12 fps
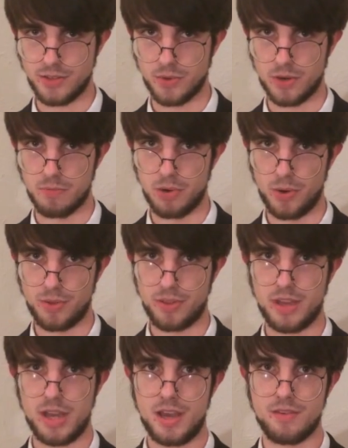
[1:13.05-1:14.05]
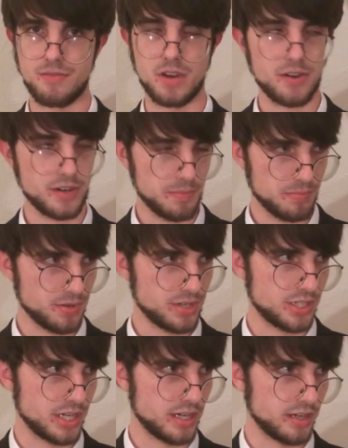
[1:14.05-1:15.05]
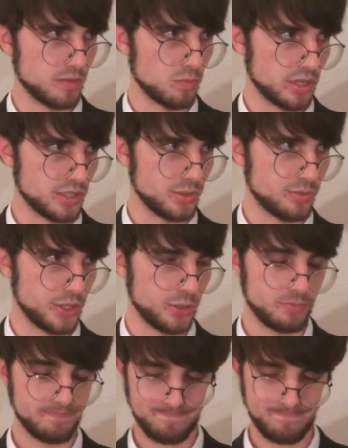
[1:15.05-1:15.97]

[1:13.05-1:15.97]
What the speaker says: You are both very appreciated in what you do.